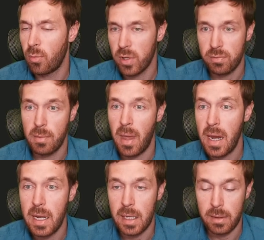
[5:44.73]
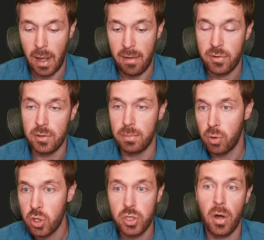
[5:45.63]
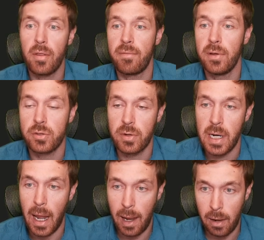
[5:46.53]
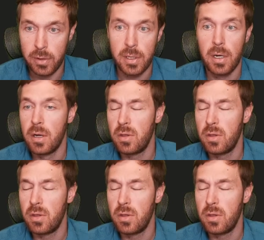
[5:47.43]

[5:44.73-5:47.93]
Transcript: And what's remaining after you push all the filtrate out,